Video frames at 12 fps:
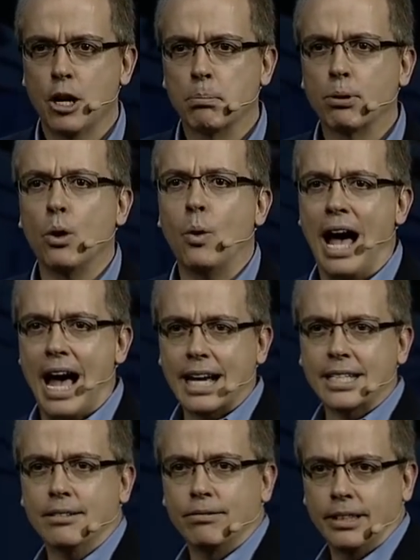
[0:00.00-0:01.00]

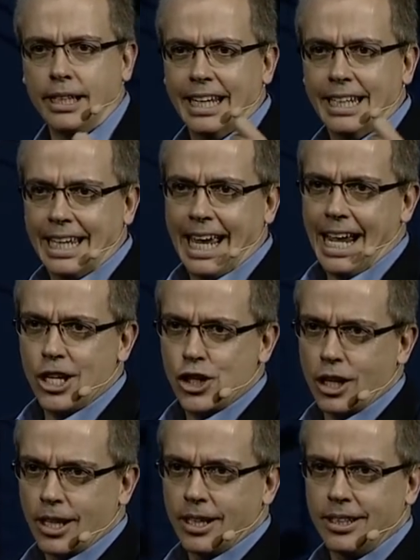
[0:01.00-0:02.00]
proactively
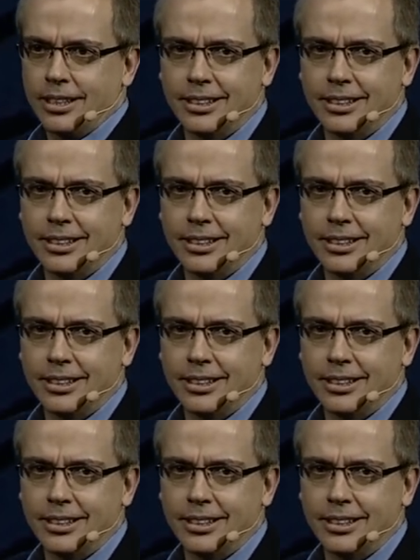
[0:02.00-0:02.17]
engaging